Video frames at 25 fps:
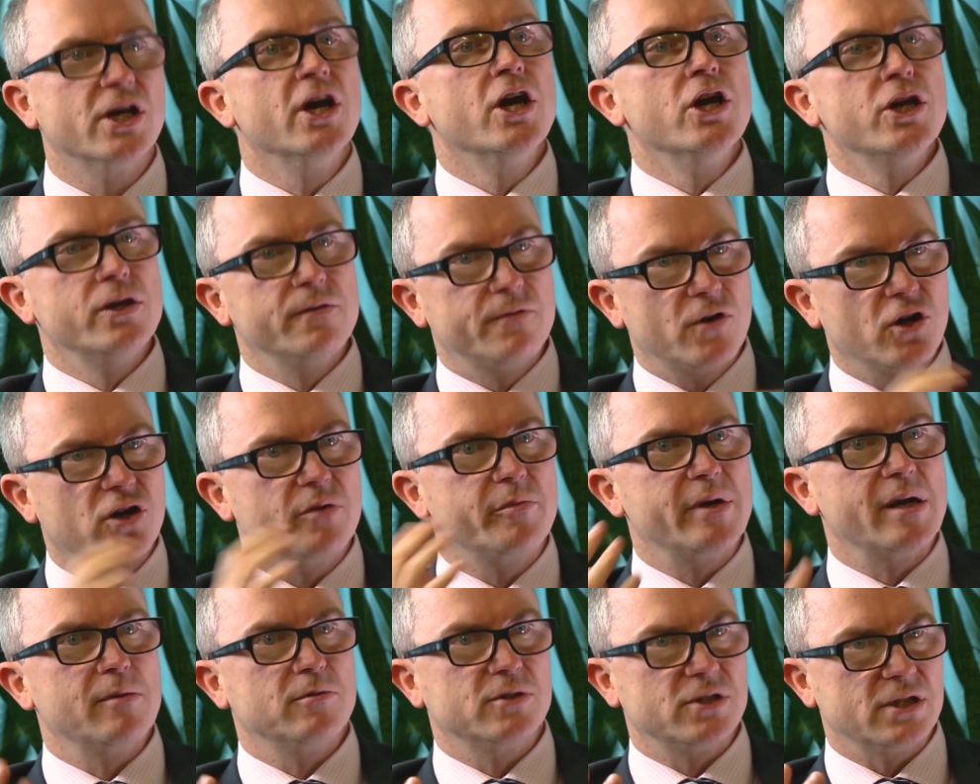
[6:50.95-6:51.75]
you've got
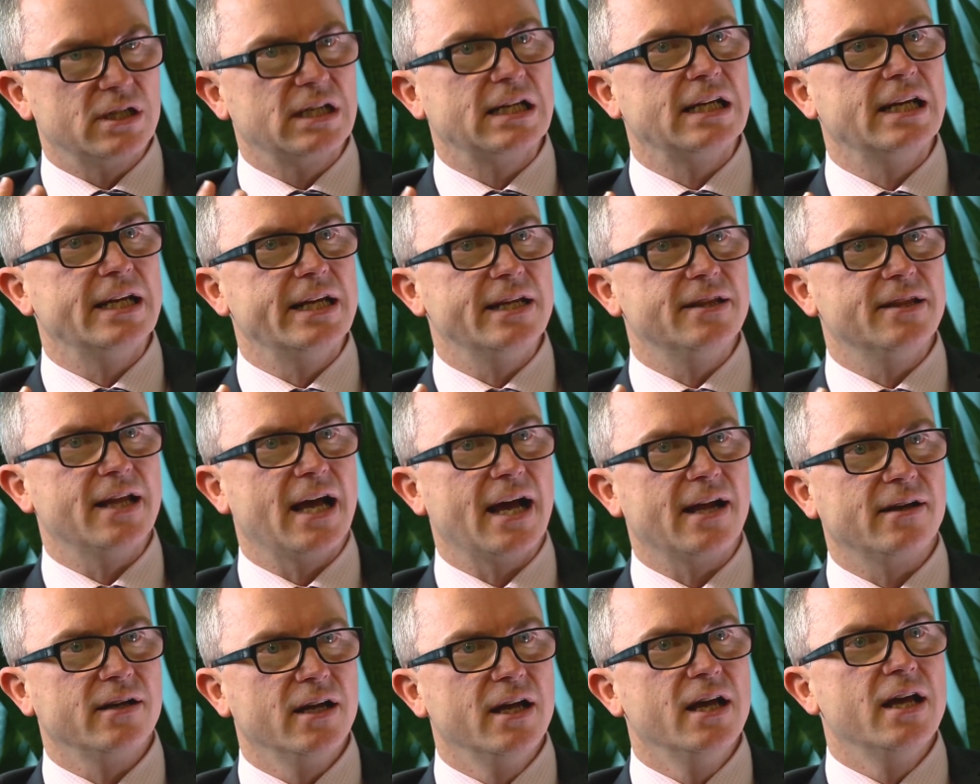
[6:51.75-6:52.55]
to be able to clean
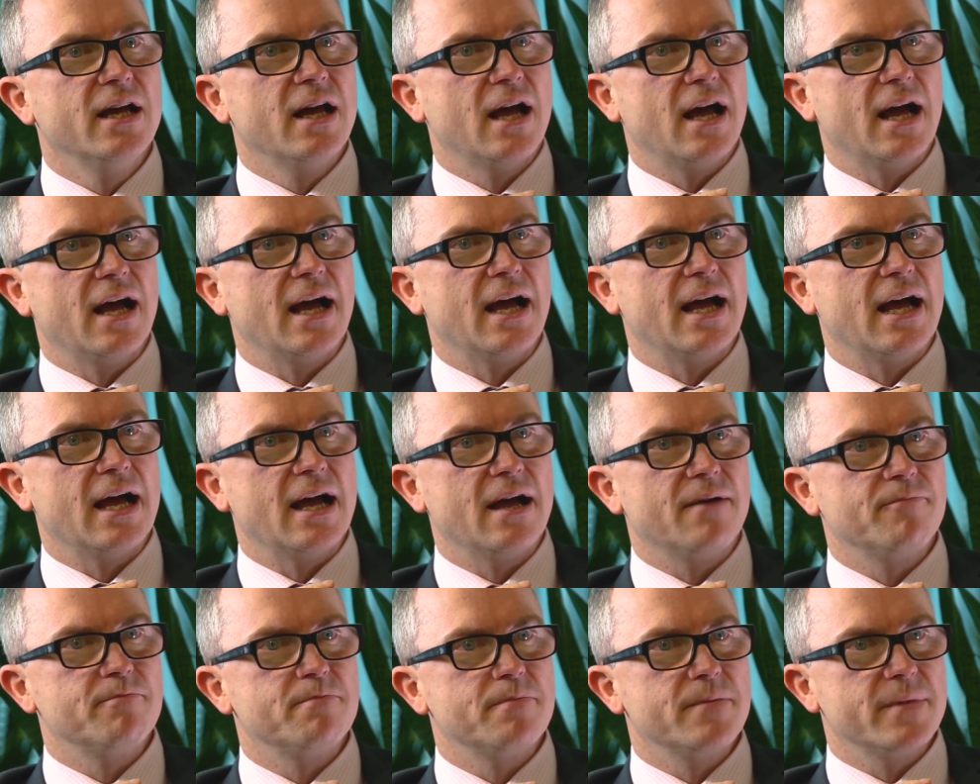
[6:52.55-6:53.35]
that uh,